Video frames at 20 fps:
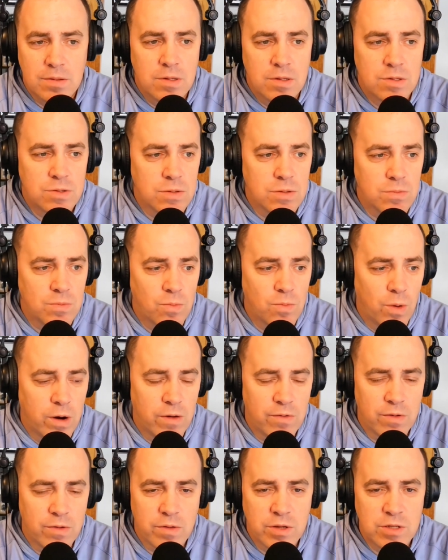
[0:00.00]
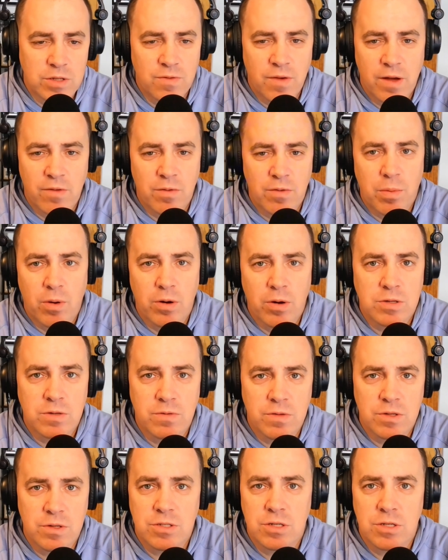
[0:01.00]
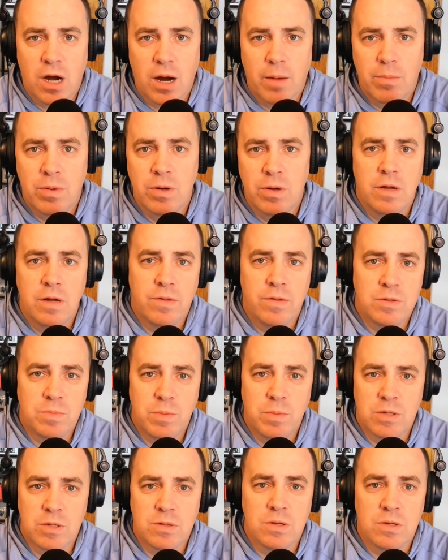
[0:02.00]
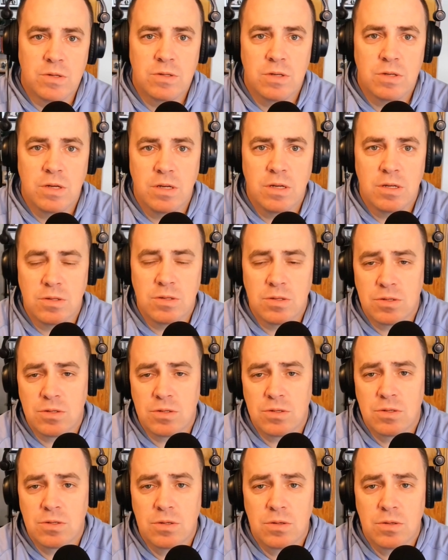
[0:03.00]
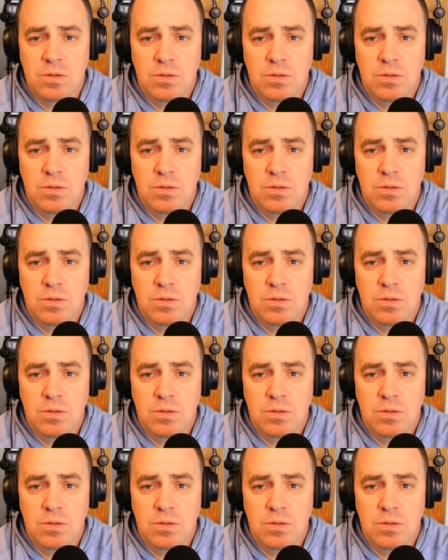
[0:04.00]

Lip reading: It's one of the least favorite parts of this job and this business is,